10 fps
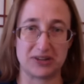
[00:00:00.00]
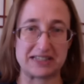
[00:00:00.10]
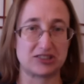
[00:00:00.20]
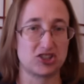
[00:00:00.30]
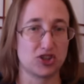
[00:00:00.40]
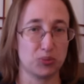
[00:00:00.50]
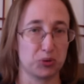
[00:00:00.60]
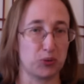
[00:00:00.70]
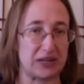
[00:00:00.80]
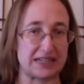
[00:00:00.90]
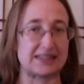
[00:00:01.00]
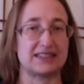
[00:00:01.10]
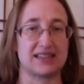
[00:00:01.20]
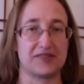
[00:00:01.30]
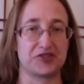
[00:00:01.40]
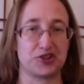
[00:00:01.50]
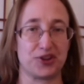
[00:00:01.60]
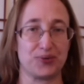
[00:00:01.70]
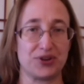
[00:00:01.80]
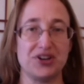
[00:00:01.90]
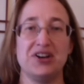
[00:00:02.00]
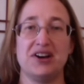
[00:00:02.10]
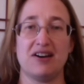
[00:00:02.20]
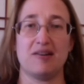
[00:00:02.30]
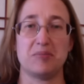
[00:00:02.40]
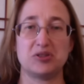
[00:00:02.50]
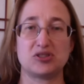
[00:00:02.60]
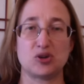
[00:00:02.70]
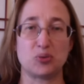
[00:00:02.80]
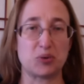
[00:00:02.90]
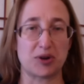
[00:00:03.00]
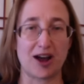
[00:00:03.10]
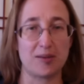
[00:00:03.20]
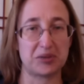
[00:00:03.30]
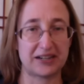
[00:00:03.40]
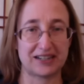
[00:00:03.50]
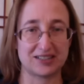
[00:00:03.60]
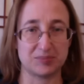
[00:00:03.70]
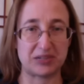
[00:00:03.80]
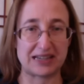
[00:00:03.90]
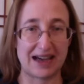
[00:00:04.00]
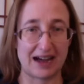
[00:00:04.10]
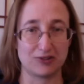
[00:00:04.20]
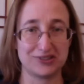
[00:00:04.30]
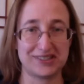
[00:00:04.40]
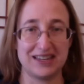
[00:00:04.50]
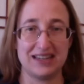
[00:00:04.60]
It's super windy this afternoon, so we were not planning to be out.